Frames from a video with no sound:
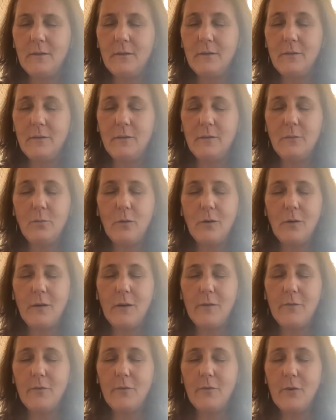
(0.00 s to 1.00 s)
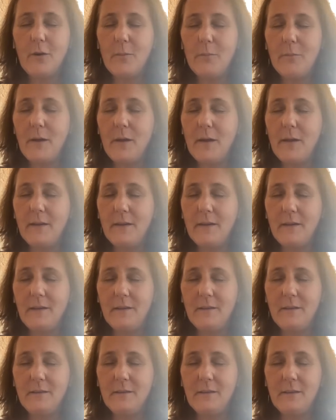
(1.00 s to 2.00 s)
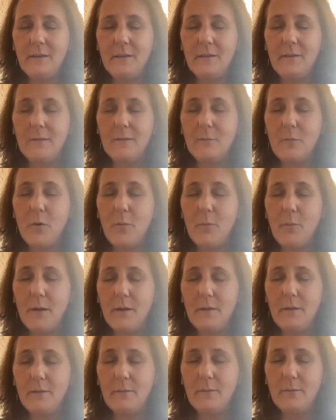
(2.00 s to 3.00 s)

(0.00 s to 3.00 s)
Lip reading: just wherever our body is in this moment.